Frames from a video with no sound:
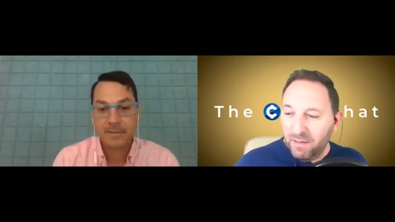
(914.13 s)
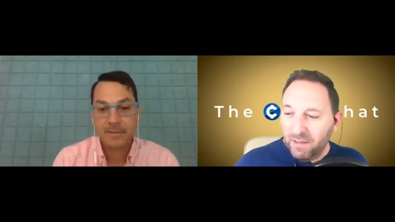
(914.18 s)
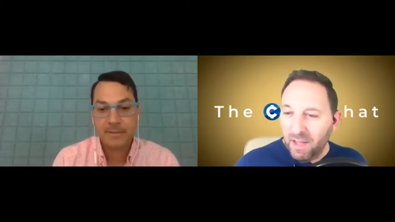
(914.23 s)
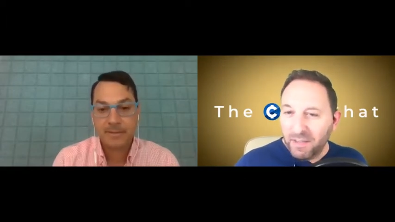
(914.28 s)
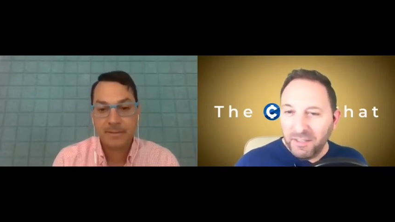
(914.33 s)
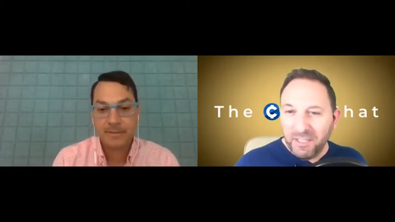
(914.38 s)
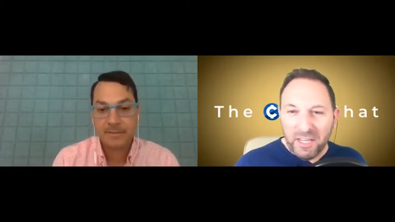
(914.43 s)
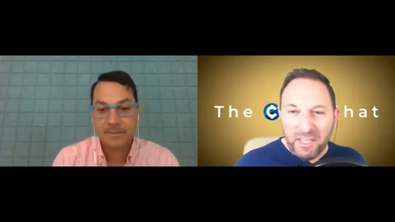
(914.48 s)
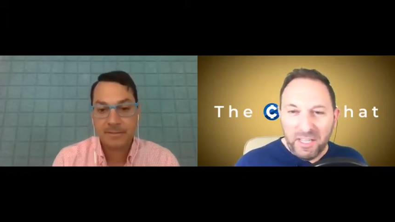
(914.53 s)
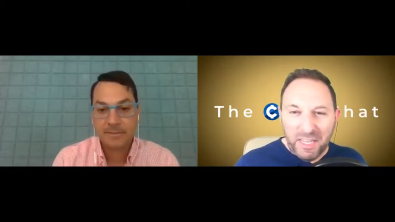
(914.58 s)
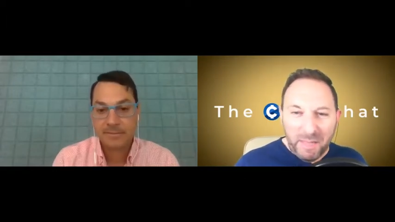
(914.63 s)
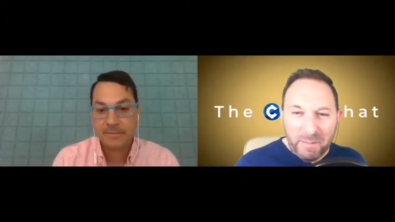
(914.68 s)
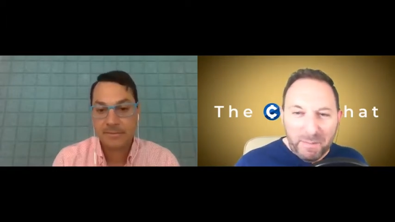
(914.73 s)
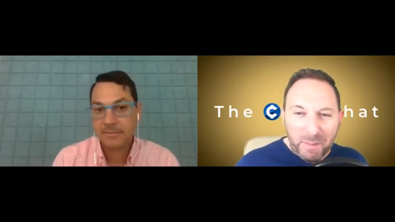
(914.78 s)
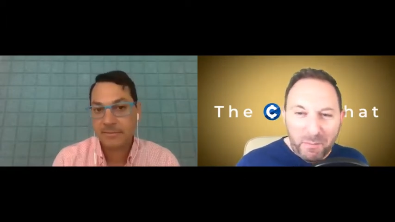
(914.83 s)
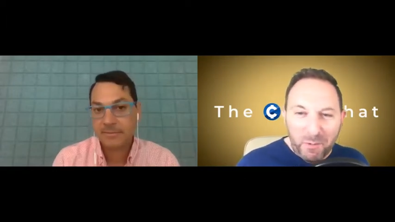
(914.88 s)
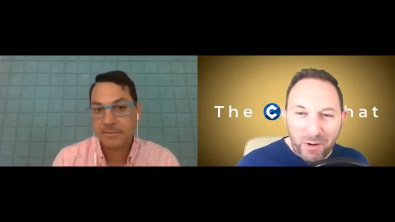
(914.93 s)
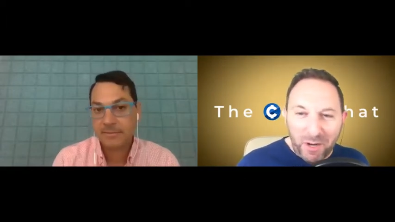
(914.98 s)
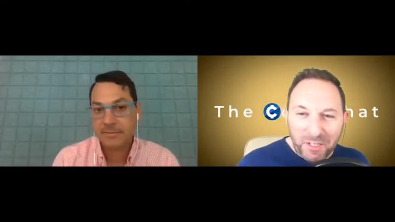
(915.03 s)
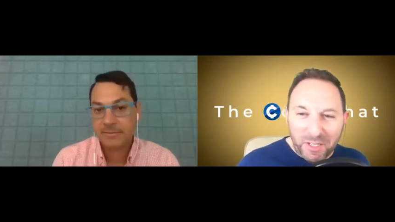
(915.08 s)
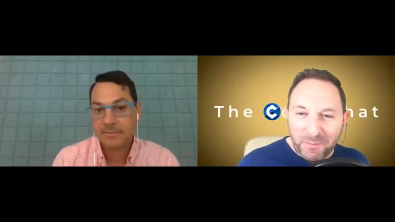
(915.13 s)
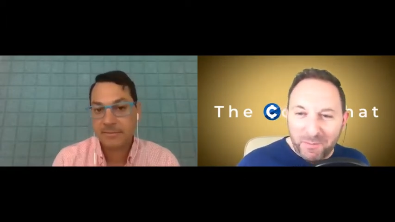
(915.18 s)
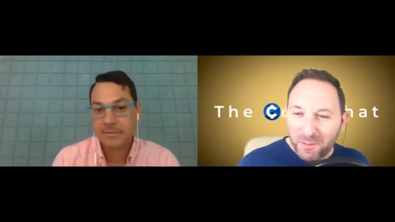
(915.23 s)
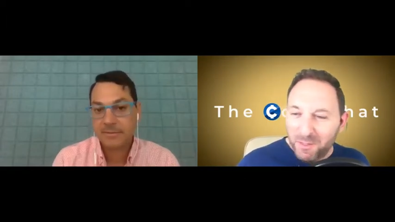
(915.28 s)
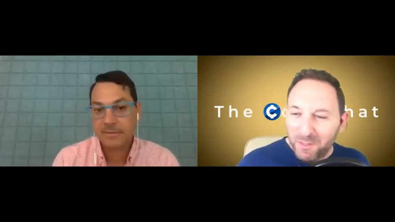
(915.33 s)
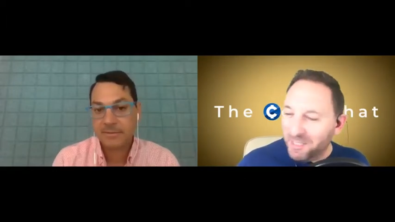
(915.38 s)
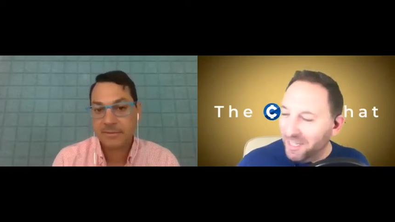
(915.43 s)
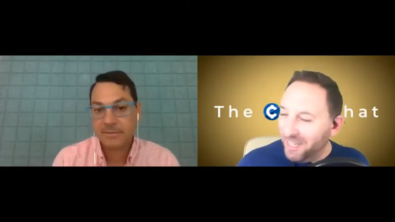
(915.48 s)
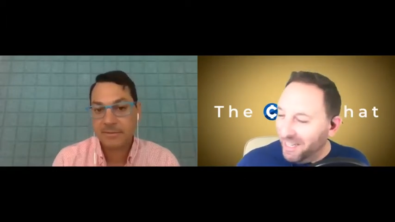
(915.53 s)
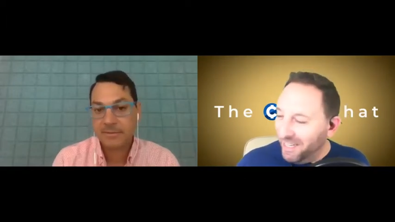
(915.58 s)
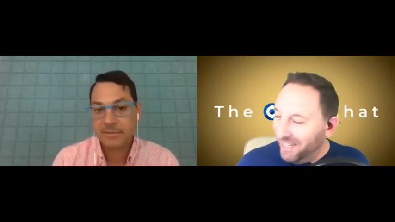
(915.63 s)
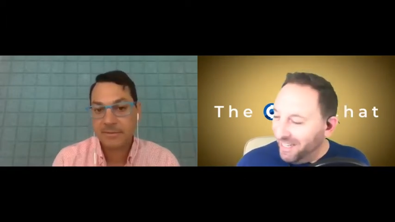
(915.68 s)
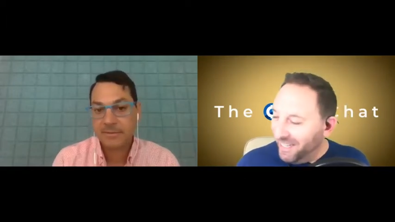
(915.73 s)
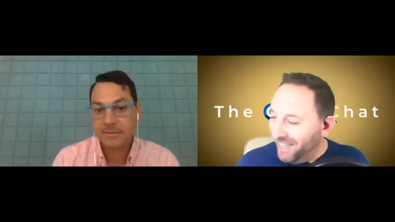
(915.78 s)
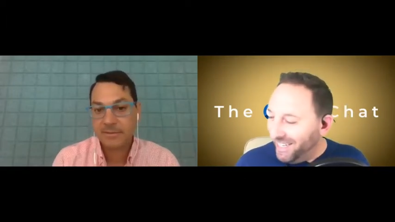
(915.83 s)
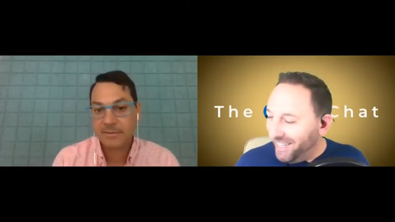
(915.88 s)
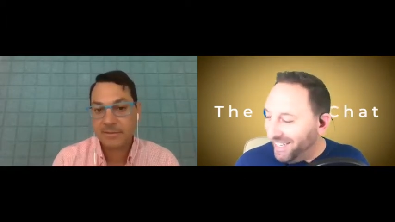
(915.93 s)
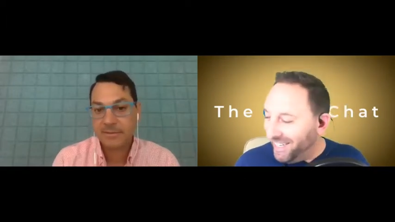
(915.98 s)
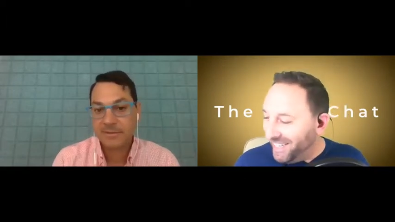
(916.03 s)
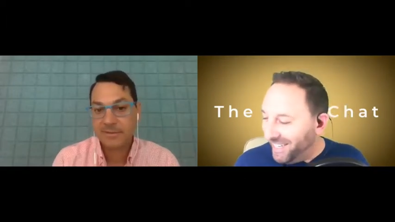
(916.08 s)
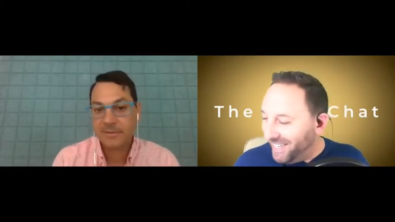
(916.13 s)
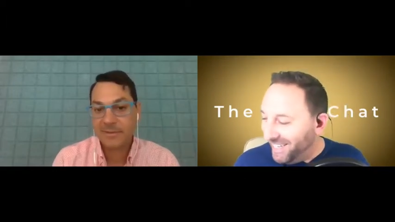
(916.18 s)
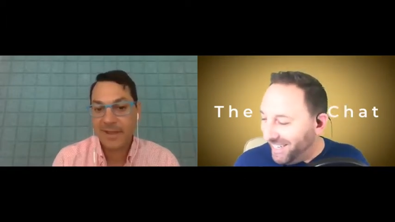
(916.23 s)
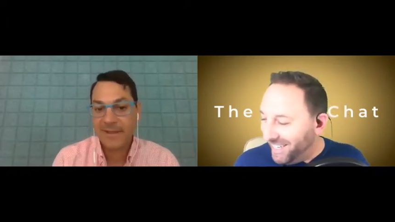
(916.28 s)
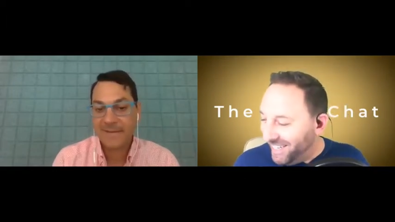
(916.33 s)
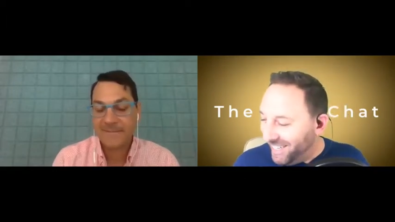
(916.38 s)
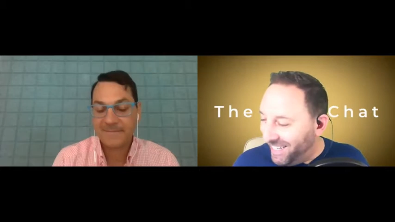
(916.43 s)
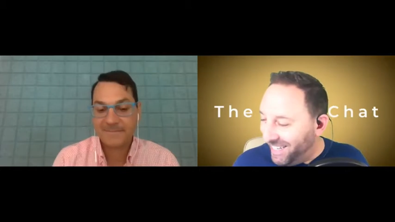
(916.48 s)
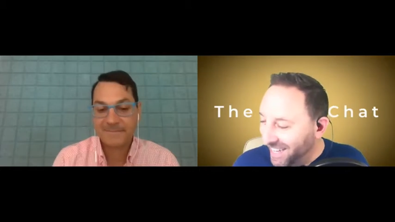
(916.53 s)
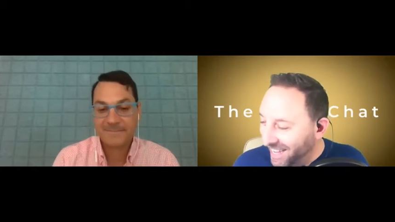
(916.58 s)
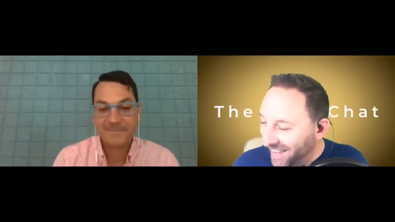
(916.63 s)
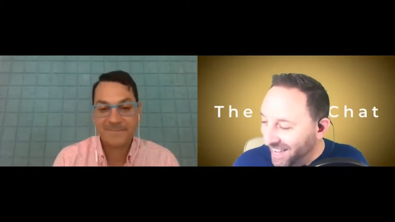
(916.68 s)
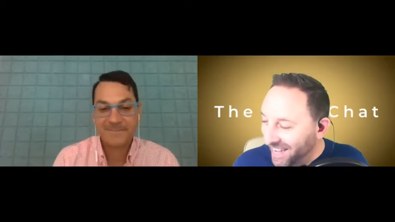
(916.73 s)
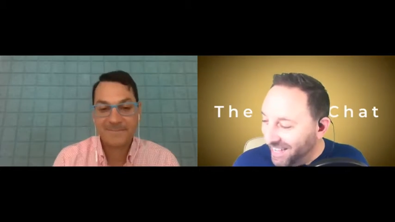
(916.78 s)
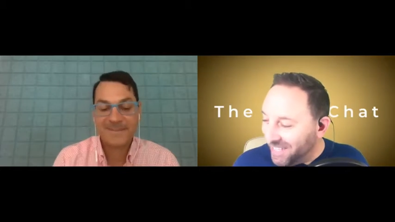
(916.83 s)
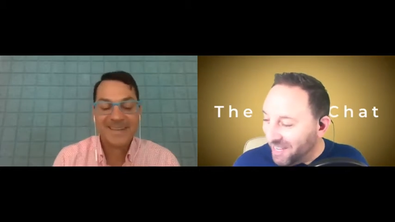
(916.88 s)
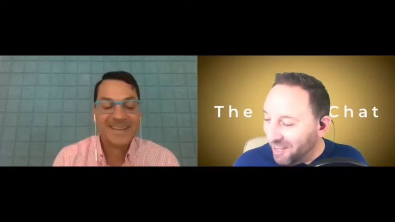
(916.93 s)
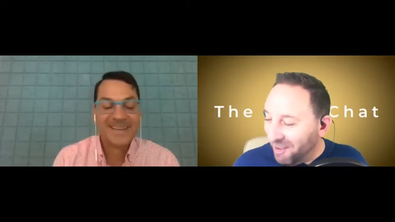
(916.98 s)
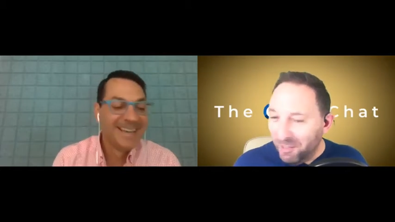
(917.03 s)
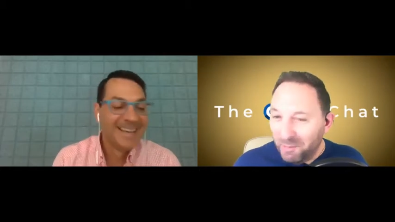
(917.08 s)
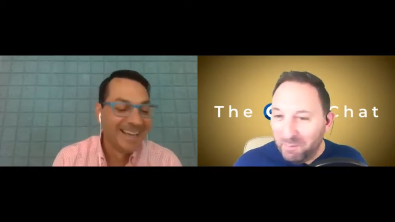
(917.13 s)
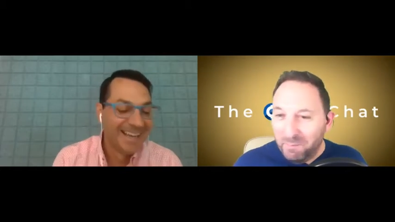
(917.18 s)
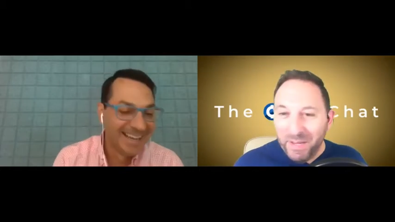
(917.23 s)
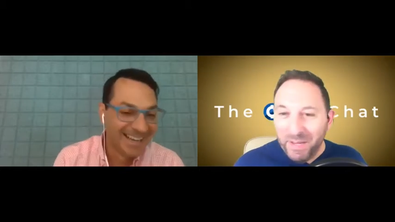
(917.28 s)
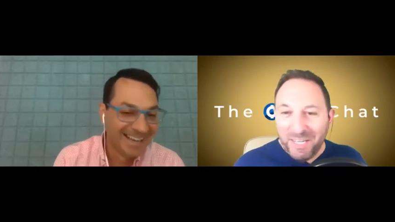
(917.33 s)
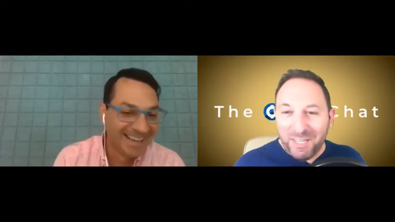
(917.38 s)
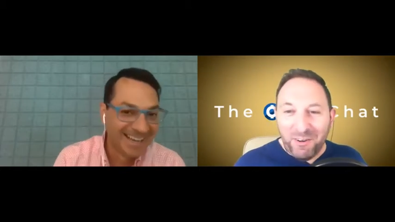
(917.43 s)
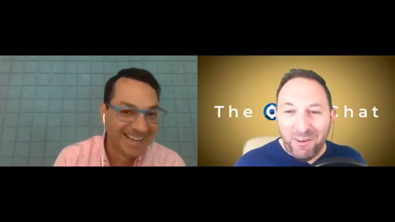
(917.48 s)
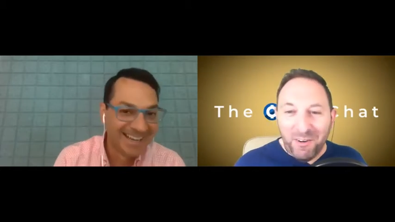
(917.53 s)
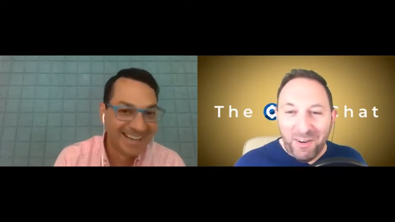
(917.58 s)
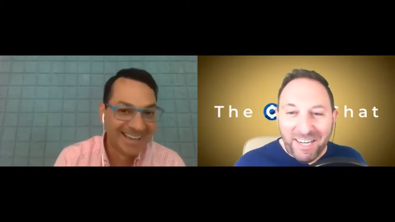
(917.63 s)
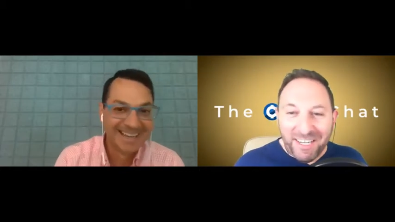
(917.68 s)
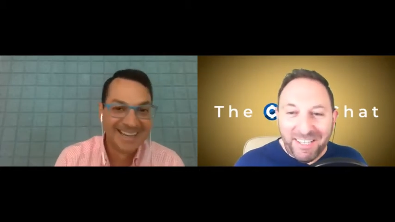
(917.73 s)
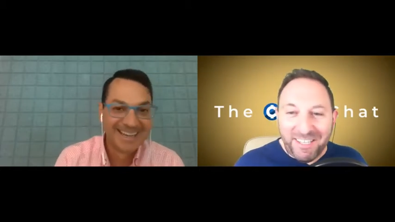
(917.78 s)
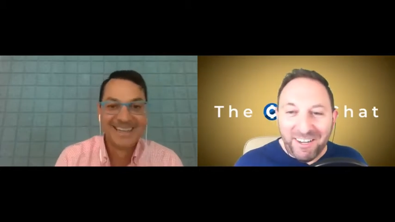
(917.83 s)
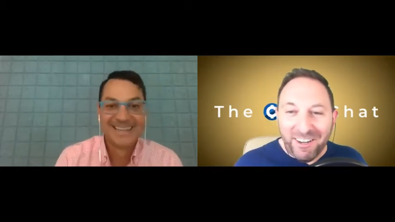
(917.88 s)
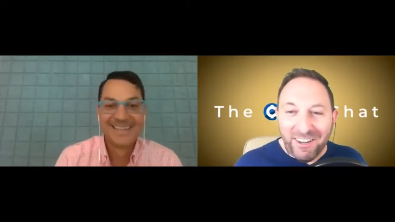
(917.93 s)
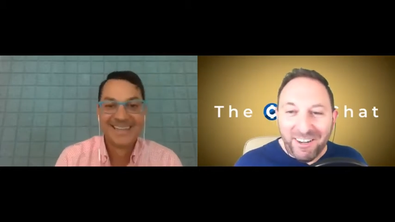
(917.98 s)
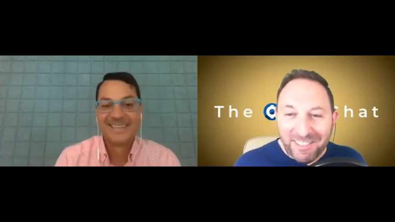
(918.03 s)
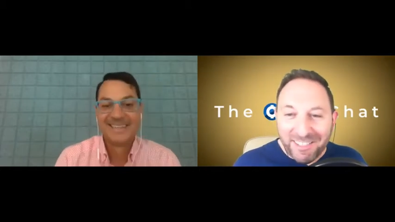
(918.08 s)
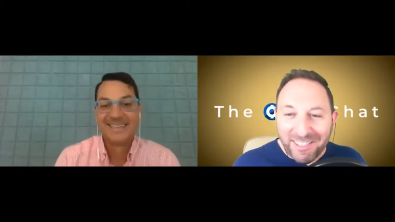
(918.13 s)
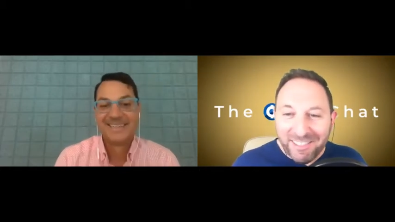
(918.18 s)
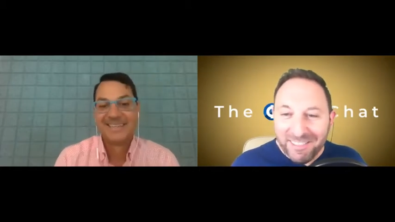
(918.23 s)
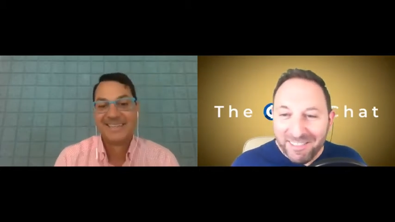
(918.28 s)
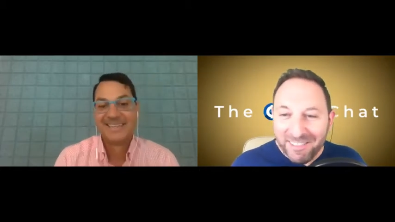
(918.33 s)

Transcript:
Speaker 1: I'll tell you the name of the project first. Okay. It's called Bitcoin Adult.